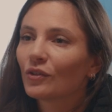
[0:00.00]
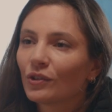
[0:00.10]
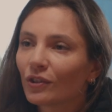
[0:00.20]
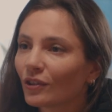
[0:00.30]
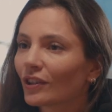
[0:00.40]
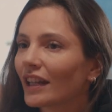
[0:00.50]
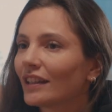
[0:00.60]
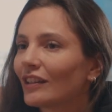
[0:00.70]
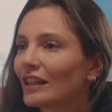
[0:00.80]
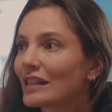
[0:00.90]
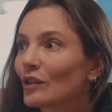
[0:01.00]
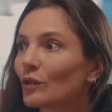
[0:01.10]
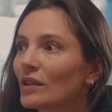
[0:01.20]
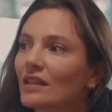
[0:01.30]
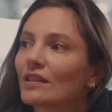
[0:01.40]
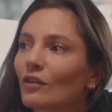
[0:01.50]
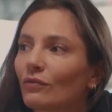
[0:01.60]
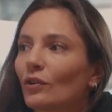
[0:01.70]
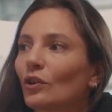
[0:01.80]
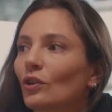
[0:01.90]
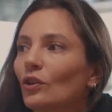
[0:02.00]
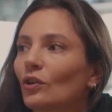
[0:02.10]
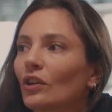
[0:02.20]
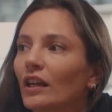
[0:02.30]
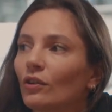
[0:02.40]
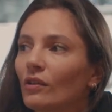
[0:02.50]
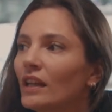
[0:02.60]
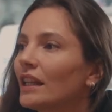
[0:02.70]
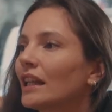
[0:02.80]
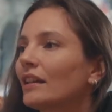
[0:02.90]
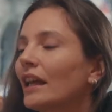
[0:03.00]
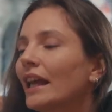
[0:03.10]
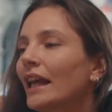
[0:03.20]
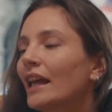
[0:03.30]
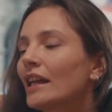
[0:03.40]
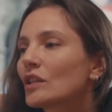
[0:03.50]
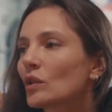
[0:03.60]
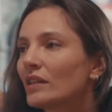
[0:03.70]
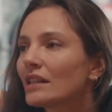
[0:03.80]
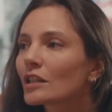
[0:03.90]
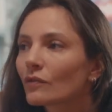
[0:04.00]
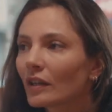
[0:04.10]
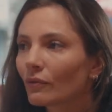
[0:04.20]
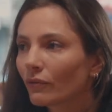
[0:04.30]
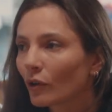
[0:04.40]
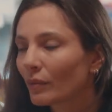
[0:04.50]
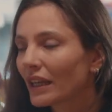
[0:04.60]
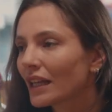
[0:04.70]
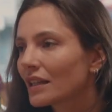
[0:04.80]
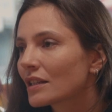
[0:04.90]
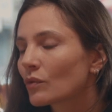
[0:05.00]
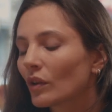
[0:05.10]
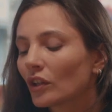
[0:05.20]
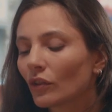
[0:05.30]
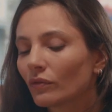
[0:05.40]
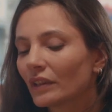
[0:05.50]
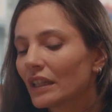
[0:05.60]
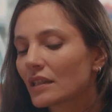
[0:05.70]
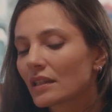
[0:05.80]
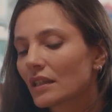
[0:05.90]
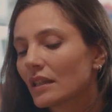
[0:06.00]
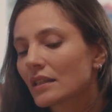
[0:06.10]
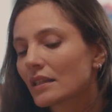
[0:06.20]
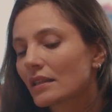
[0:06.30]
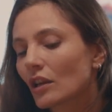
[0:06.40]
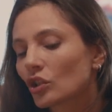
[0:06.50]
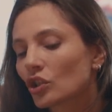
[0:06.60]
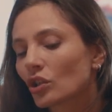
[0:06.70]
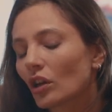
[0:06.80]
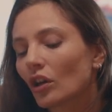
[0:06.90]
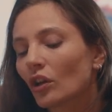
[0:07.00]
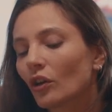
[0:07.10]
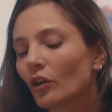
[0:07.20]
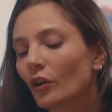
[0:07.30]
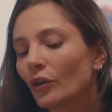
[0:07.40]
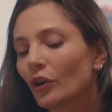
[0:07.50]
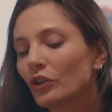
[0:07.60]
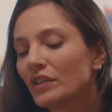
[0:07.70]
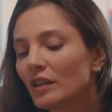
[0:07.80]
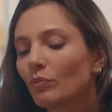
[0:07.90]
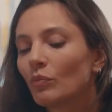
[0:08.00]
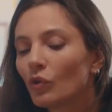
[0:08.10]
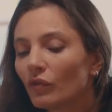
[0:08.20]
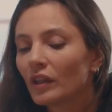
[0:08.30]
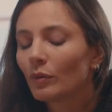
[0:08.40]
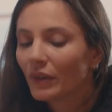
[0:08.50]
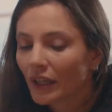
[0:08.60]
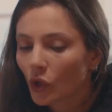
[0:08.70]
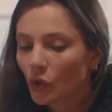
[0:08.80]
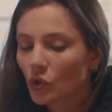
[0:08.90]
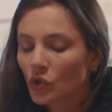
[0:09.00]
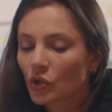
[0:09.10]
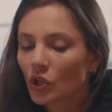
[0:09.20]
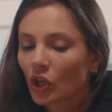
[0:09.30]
New York, and it's the crisis of heroin. And so this film for me is one of, it's such a deep movie because